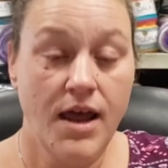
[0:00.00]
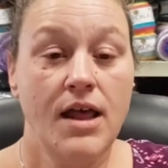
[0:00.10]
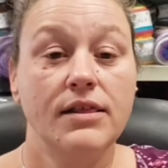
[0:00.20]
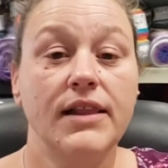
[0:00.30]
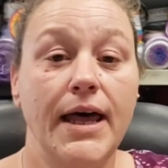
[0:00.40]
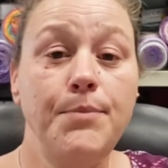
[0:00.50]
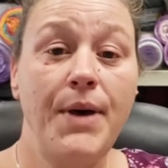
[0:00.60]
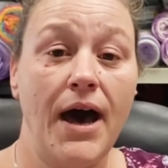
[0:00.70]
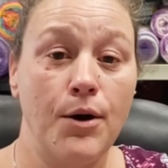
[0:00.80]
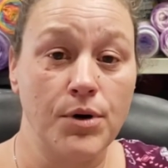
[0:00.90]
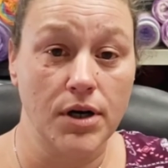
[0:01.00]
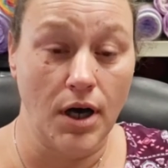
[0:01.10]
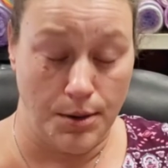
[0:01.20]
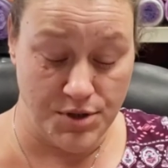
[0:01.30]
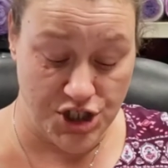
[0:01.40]
Let power
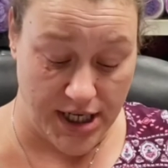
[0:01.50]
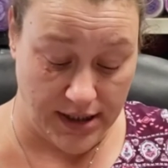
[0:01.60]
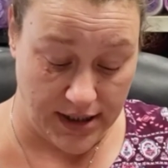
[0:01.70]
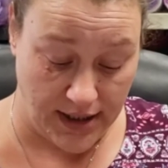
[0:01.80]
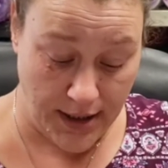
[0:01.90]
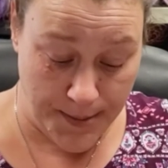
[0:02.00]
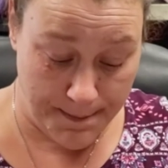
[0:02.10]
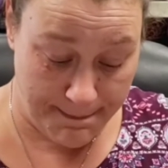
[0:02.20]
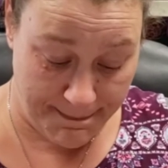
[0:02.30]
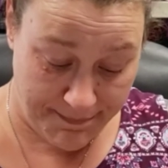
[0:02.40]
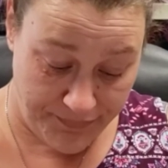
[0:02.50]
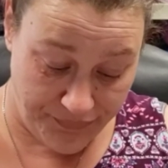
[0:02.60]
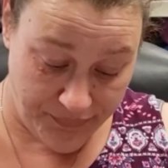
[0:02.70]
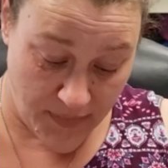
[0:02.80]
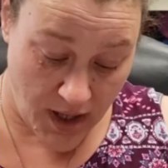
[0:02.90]
come gently.
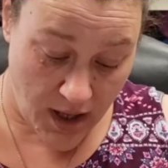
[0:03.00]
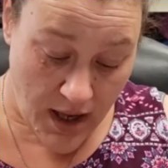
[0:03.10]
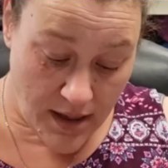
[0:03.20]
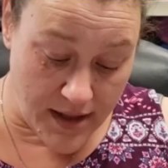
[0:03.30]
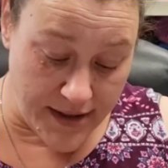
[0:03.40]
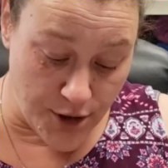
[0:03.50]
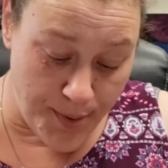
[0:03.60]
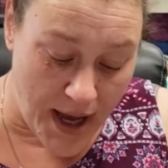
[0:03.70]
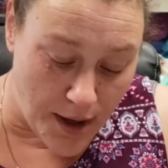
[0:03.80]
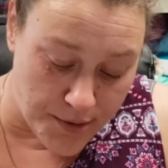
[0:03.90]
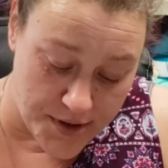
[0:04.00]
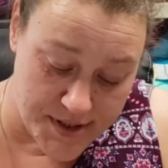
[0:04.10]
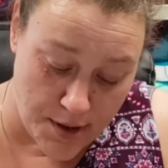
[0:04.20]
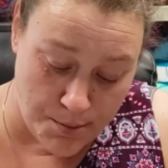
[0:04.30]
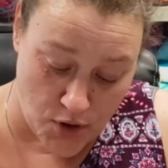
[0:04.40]
Let your powers
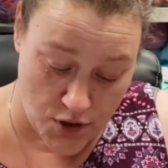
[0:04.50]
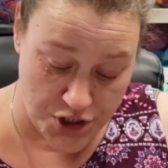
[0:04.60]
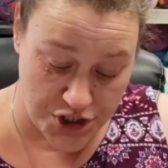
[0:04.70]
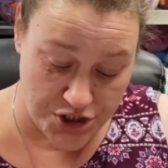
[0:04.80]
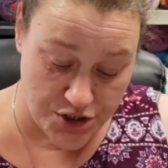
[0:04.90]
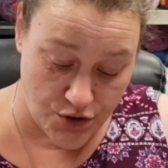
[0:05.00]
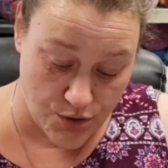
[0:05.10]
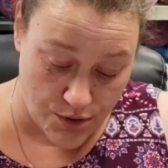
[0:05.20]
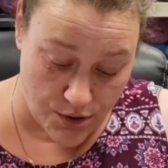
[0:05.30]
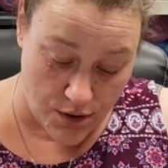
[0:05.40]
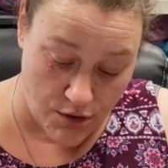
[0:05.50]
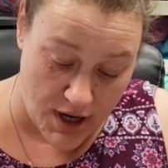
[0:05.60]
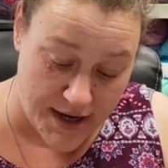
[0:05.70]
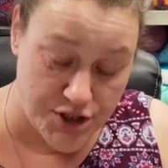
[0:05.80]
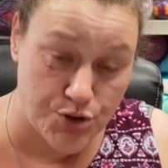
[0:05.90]
emerge
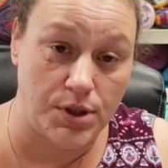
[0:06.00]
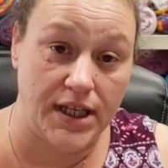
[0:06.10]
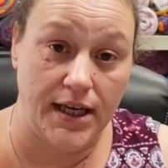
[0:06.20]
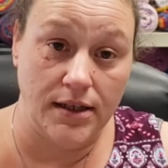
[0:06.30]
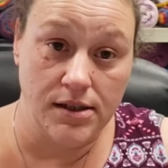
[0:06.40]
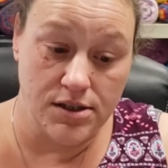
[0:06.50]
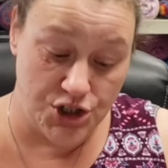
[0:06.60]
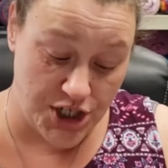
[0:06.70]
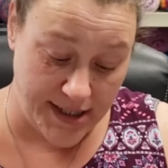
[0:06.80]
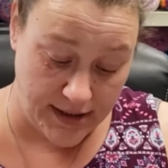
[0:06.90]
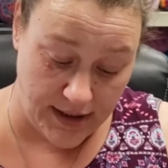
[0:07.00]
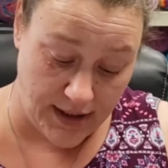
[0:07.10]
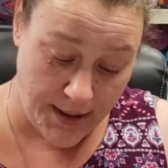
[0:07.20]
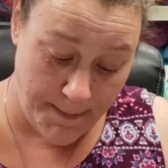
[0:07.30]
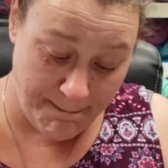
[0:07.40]
gradually, gently.
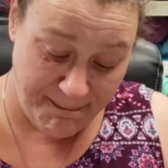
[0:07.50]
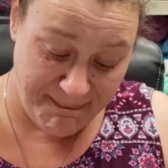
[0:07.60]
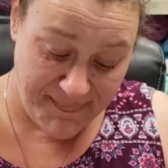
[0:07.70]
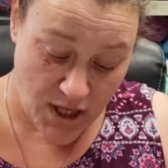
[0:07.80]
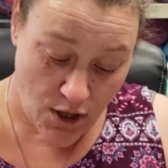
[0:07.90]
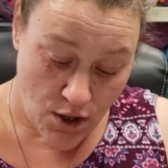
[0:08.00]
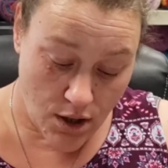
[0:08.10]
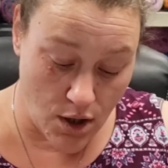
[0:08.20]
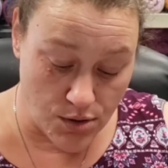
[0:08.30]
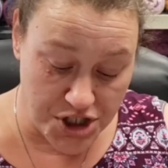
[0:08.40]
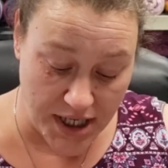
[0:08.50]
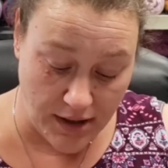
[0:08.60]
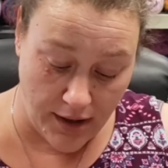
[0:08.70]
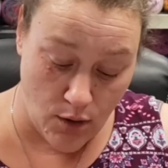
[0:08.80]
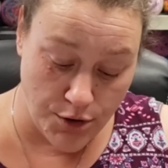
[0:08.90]
Go
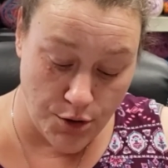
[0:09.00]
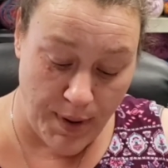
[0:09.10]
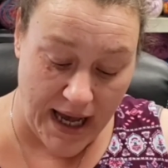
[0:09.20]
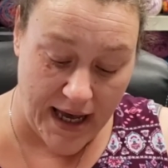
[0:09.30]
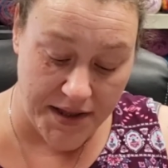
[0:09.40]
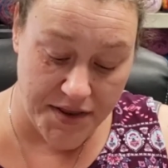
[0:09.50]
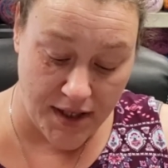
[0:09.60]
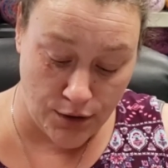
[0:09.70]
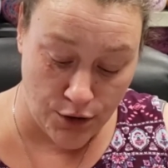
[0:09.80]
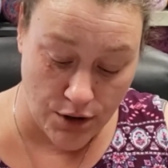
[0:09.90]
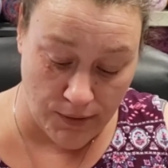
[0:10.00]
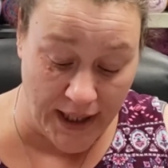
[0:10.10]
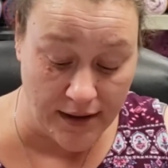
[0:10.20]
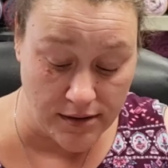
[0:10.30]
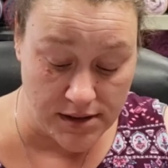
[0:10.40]
gently on your path and look
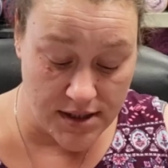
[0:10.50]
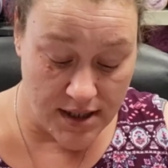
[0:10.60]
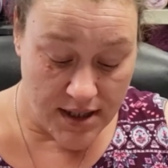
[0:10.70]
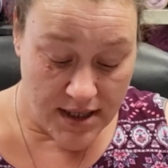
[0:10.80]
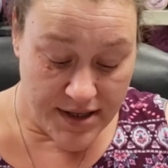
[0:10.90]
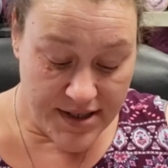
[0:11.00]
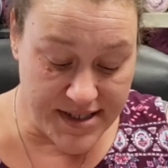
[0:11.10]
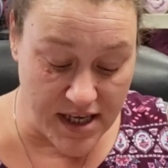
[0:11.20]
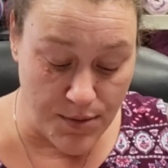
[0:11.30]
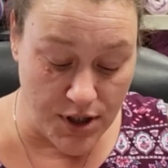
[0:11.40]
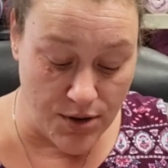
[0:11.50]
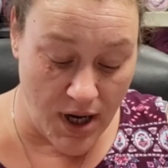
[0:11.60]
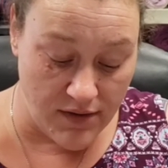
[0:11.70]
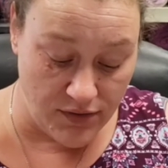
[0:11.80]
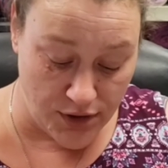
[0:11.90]
around. See what you
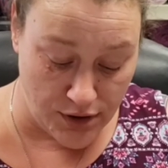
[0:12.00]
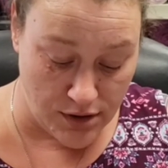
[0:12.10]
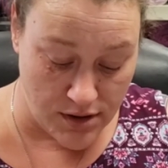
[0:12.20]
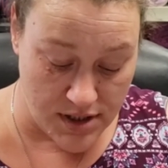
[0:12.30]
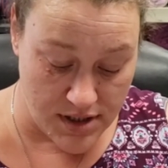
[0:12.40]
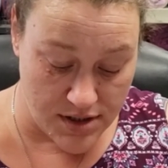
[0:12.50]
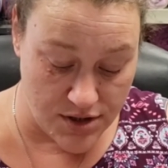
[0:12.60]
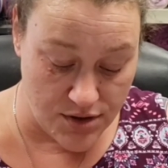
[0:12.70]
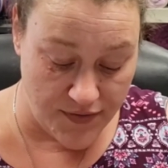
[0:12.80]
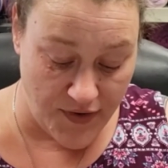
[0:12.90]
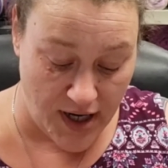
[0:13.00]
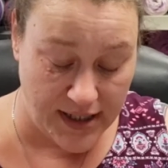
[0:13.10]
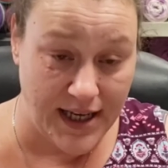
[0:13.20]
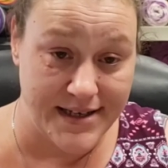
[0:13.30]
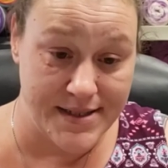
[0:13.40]
have learned to define
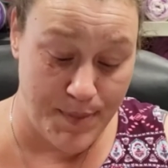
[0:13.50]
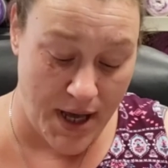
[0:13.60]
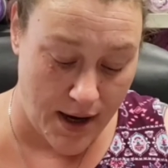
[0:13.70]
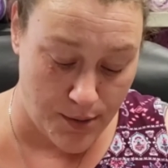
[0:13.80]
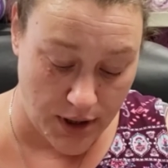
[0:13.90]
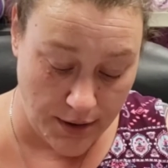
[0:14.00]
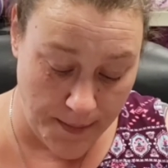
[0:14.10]
as power.